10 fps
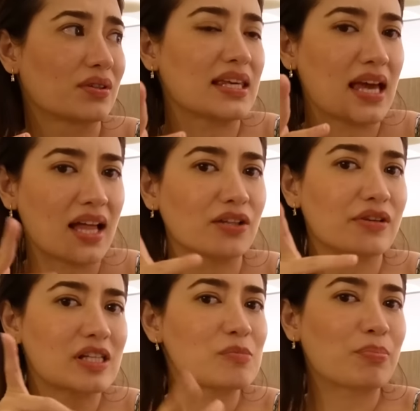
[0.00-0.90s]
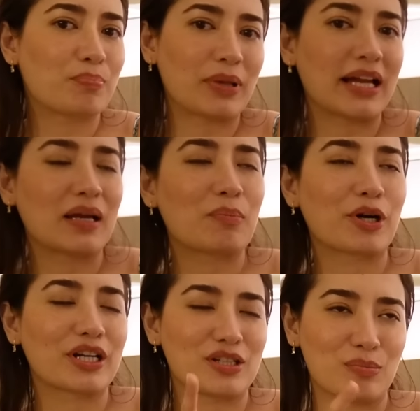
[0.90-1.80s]
Yeah, Laureen's planning a
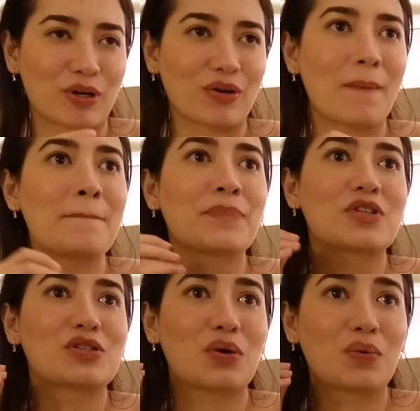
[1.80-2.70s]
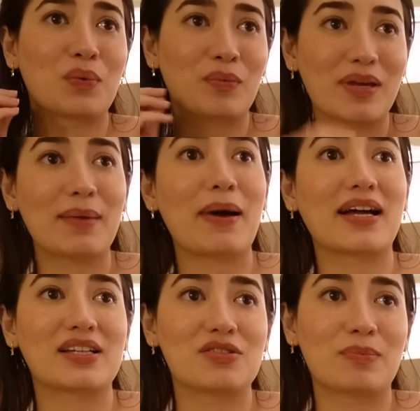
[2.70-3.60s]
party tomorrow. So when we get
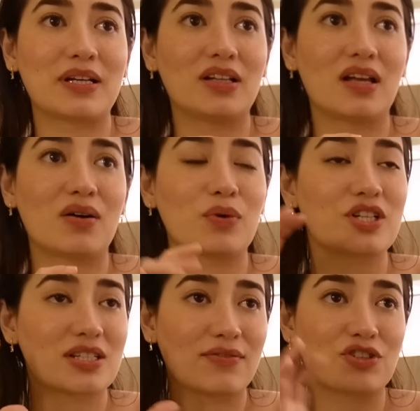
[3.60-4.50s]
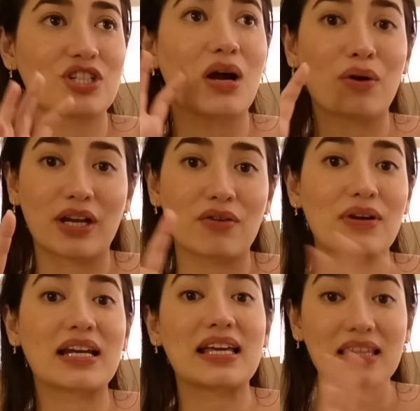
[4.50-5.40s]
back into Manila, we just have to shower, get
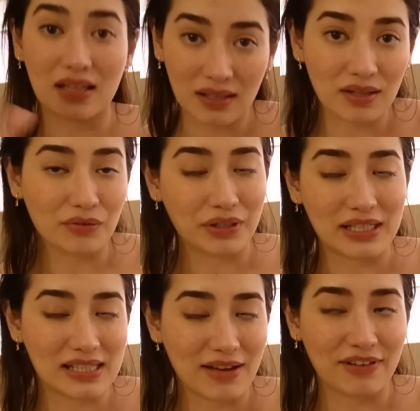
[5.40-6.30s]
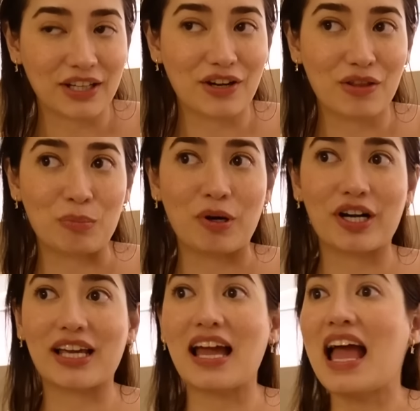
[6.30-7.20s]
ready, and then Laureen's having another
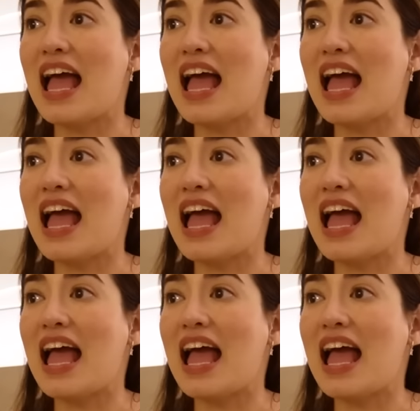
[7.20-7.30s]
party.